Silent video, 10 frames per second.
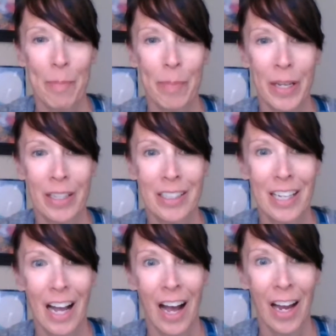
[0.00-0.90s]
But
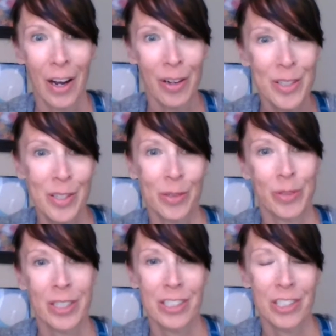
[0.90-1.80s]
I also
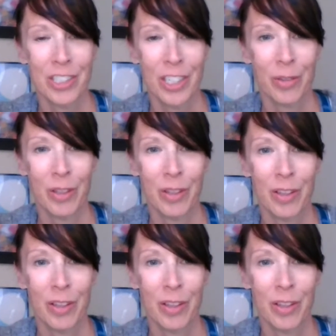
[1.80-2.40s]
wanted to share with